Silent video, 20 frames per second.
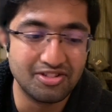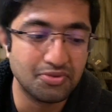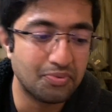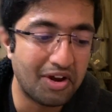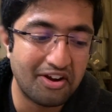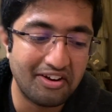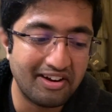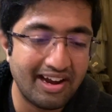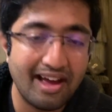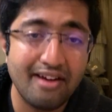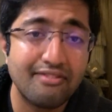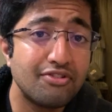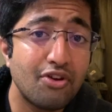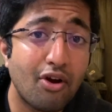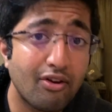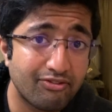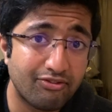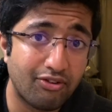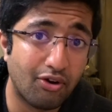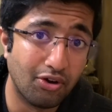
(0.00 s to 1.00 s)
wherein I've
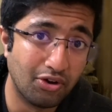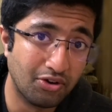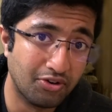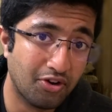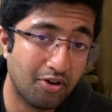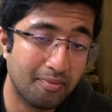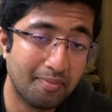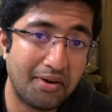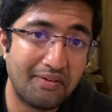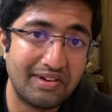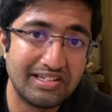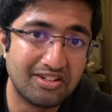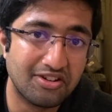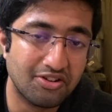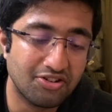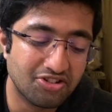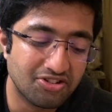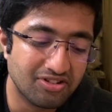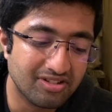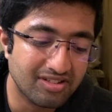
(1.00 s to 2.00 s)
not followed on my
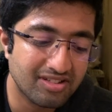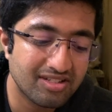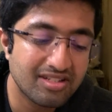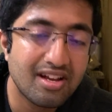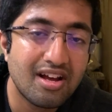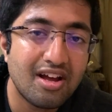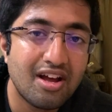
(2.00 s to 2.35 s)
resolutions.